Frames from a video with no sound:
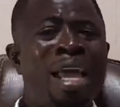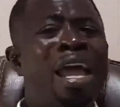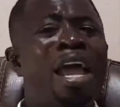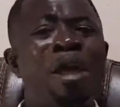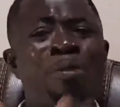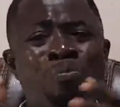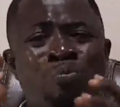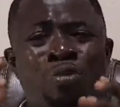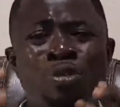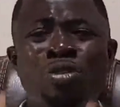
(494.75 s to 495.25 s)

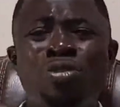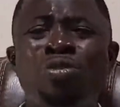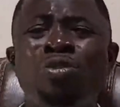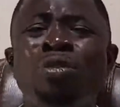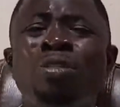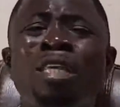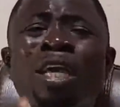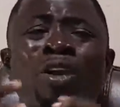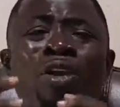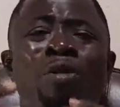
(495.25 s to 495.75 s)
and
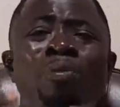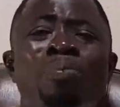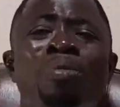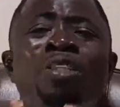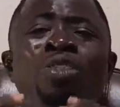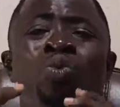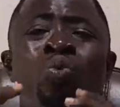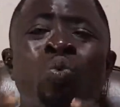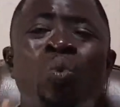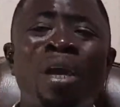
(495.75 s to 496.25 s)
produce a
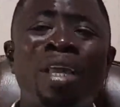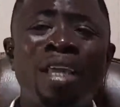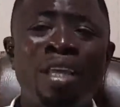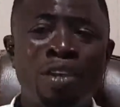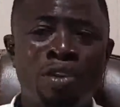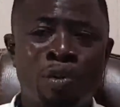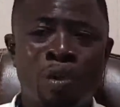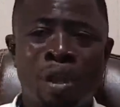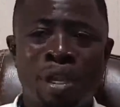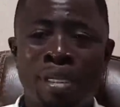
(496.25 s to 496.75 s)
complete
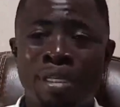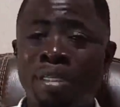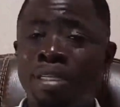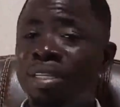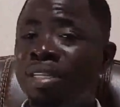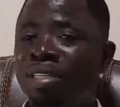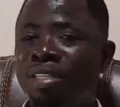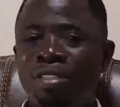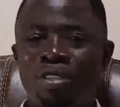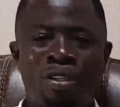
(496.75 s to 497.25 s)
working drawing
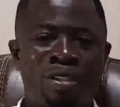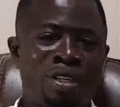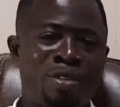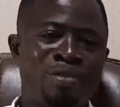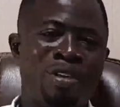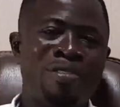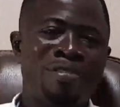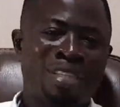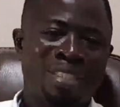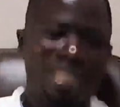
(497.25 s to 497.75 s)
using
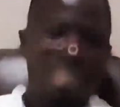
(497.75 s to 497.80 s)
Revit.